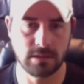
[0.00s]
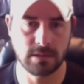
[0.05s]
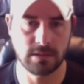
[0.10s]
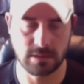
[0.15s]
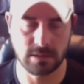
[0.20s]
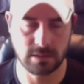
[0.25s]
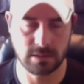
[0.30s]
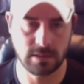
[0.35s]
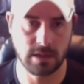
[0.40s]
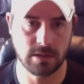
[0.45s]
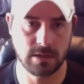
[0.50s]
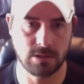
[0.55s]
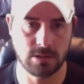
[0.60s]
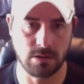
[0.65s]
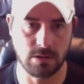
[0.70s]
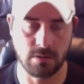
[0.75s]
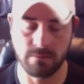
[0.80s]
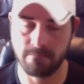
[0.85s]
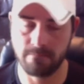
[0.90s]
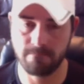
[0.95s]
and this is how to
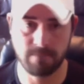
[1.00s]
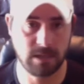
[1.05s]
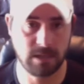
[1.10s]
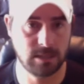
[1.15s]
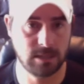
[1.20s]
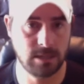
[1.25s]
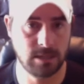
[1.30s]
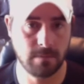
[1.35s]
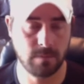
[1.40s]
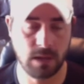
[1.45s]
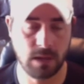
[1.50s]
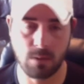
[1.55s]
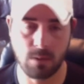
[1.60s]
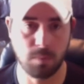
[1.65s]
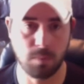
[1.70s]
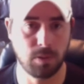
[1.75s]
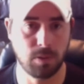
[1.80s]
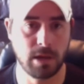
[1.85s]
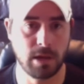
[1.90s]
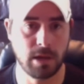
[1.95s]
serve. That's it. And
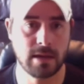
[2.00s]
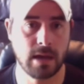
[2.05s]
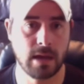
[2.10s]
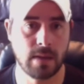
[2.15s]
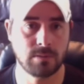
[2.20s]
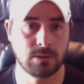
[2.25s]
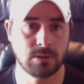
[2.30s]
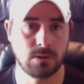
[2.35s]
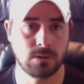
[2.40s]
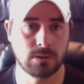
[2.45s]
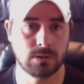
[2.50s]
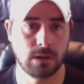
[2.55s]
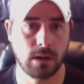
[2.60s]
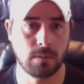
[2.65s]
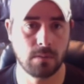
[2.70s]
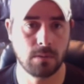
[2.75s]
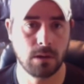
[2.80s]
we're playing games the whole time.